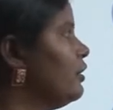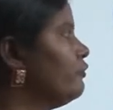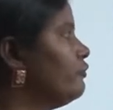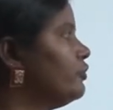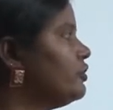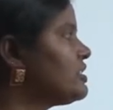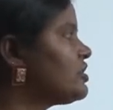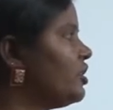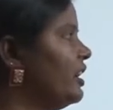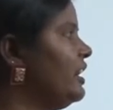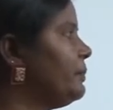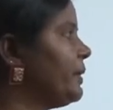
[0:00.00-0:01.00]
Food
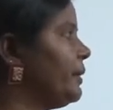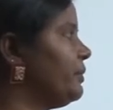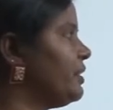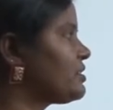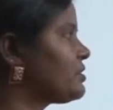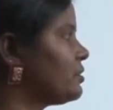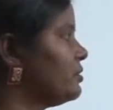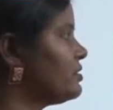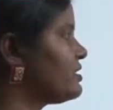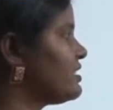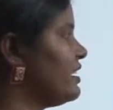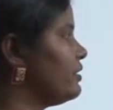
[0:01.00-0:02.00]
soiled paper
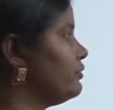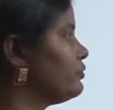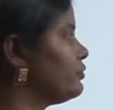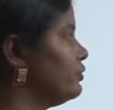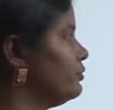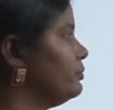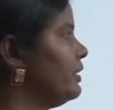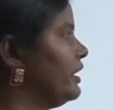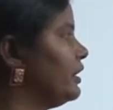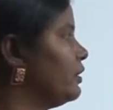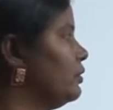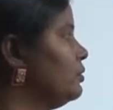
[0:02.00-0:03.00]
excludes styrofoam,
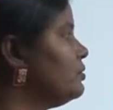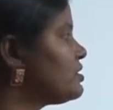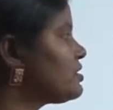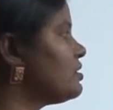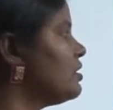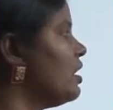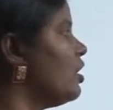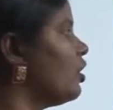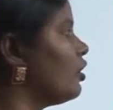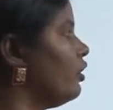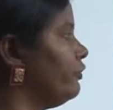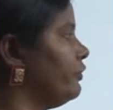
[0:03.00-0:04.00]
includes
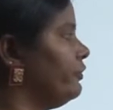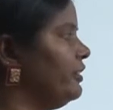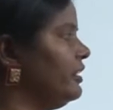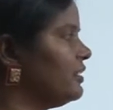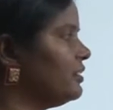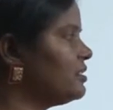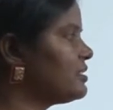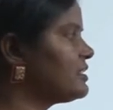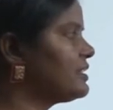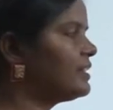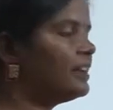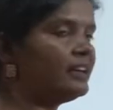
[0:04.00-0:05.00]
coffee
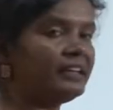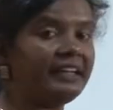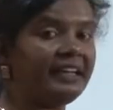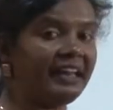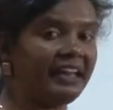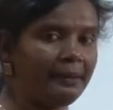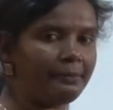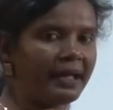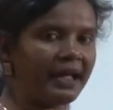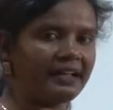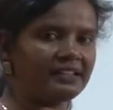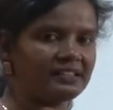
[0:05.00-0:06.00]
filters, tea
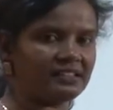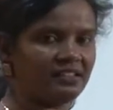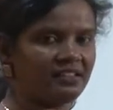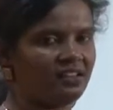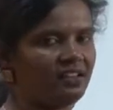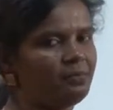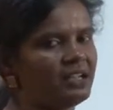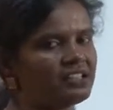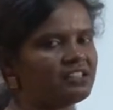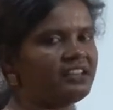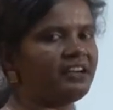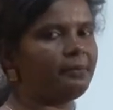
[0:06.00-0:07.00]
bags, tea
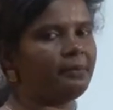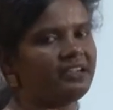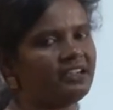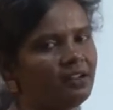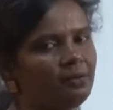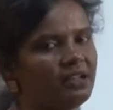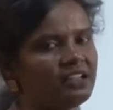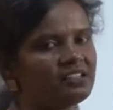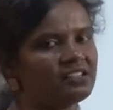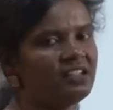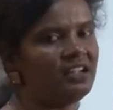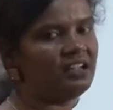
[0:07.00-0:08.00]
bags, ready-made tea
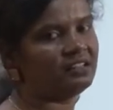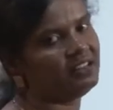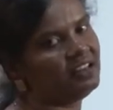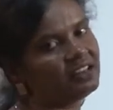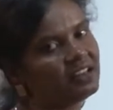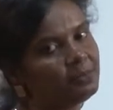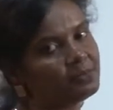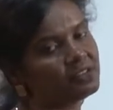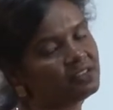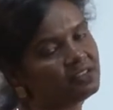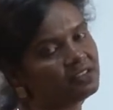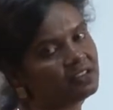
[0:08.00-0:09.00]
bags that comes
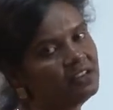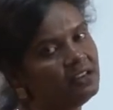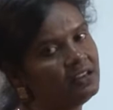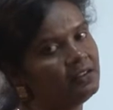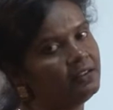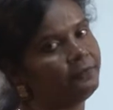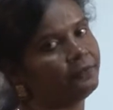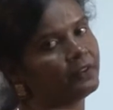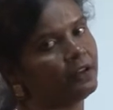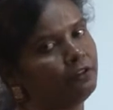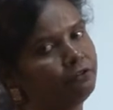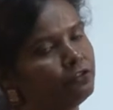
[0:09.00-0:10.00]
under
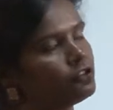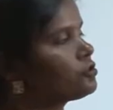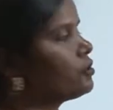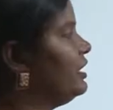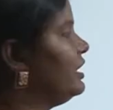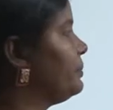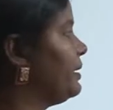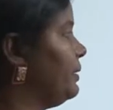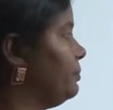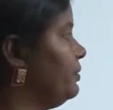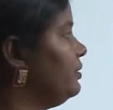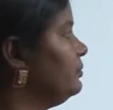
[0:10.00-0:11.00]
now uh, food soiled
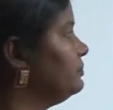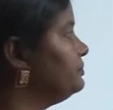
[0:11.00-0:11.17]
paper,